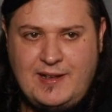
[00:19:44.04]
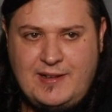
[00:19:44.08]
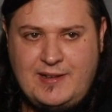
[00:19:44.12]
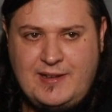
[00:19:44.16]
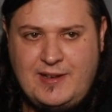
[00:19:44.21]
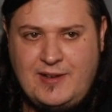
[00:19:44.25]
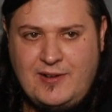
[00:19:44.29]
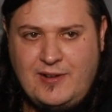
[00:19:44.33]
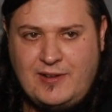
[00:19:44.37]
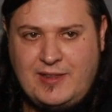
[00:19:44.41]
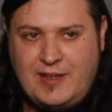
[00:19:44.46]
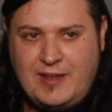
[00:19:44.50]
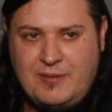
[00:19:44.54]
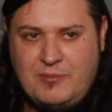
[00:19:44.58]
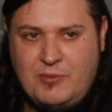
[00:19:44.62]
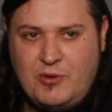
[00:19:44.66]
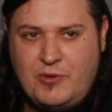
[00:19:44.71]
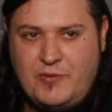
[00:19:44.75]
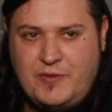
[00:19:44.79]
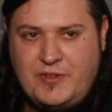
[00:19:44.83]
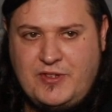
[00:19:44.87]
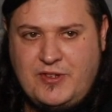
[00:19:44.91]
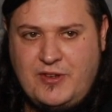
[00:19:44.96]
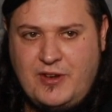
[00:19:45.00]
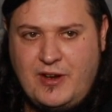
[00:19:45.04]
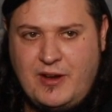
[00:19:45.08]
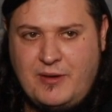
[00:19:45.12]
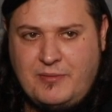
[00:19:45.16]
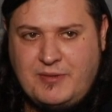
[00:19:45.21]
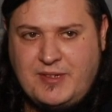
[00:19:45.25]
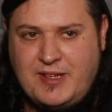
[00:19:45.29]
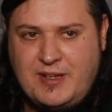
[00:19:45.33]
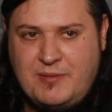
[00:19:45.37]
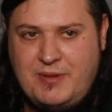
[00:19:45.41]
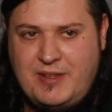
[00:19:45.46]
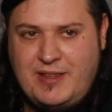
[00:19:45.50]
Did not think a movie studio
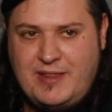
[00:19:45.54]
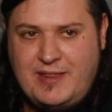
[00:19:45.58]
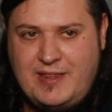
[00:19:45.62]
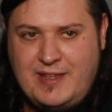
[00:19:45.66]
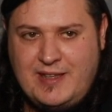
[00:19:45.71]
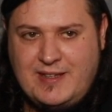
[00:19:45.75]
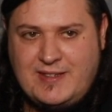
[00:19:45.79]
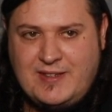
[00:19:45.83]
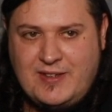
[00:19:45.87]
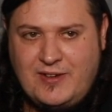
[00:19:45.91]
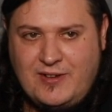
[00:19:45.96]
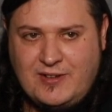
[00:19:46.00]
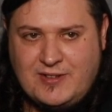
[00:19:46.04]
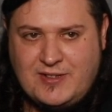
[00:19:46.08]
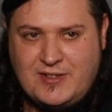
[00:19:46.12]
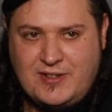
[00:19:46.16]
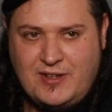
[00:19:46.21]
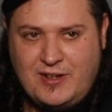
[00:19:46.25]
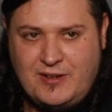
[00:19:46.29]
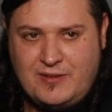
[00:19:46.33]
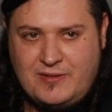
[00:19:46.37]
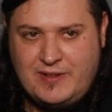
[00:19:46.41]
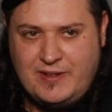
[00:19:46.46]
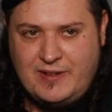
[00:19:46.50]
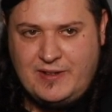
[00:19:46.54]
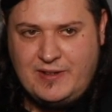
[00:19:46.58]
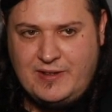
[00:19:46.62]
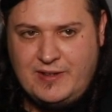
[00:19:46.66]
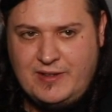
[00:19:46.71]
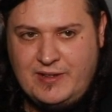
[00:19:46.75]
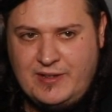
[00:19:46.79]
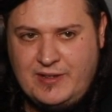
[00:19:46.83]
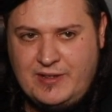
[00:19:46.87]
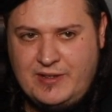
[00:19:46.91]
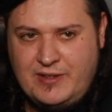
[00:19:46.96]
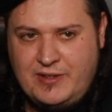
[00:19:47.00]
was going to be this hostile to,
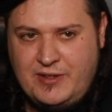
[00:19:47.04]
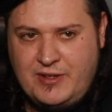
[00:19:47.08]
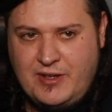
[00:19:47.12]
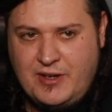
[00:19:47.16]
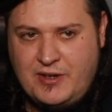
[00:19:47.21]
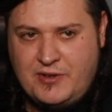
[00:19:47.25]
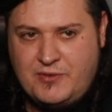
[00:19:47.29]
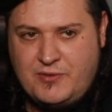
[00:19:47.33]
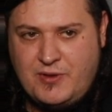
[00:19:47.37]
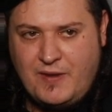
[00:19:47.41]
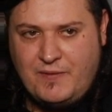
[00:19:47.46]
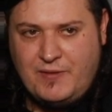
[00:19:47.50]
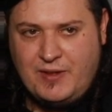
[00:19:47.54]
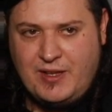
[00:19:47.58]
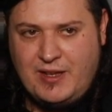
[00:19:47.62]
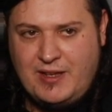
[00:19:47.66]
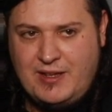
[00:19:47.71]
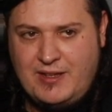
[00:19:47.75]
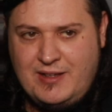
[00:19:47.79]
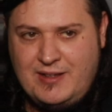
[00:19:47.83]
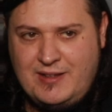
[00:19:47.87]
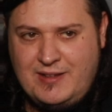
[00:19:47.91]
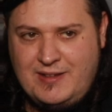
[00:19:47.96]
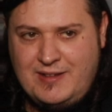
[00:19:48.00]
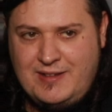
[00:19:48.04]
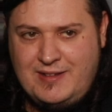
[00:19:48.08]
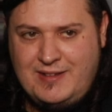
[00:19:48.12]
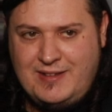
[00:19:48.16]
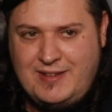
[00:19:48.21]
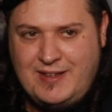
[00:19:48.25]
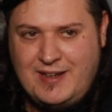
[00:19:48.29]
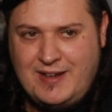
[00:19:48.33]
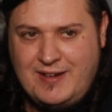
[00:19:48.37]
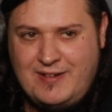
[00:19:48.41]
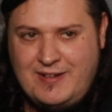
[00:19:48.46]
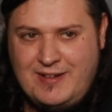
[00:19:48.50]
you know, traveling,
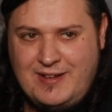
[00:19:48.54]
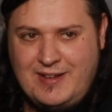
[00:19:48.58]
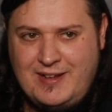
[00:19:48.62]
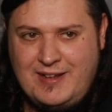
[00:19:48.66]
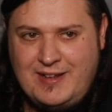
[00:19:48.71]
you know.